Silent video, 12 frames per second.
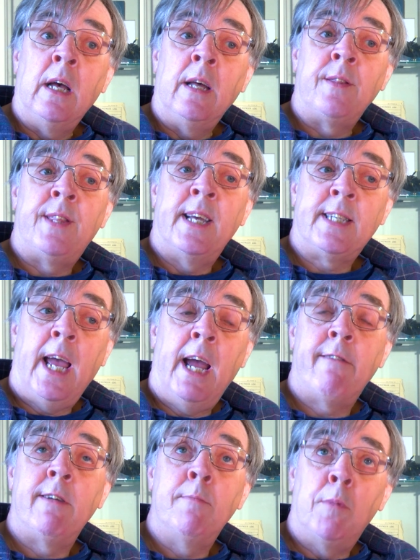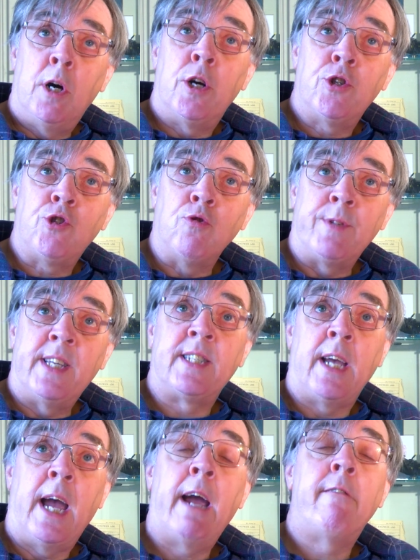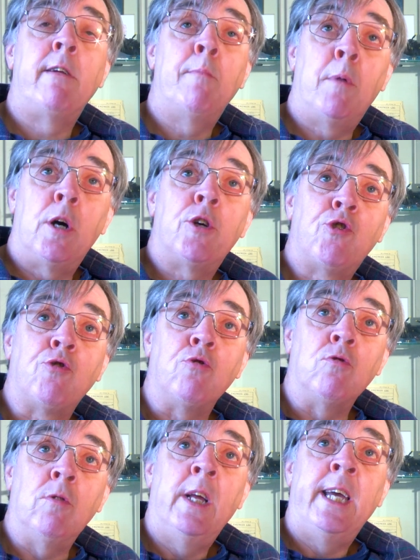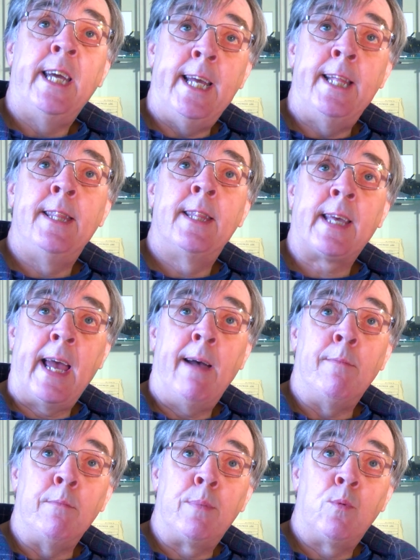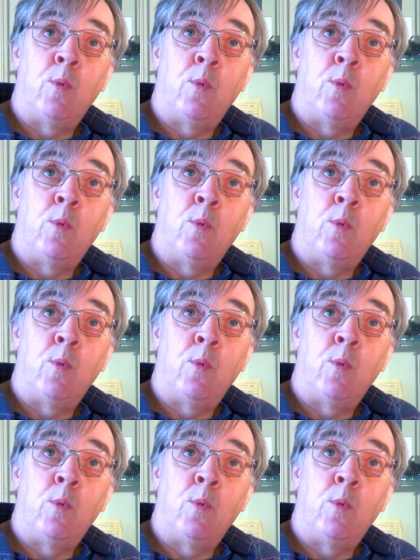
"There's Harry Marshall. There's a Harry Marshall in the camp.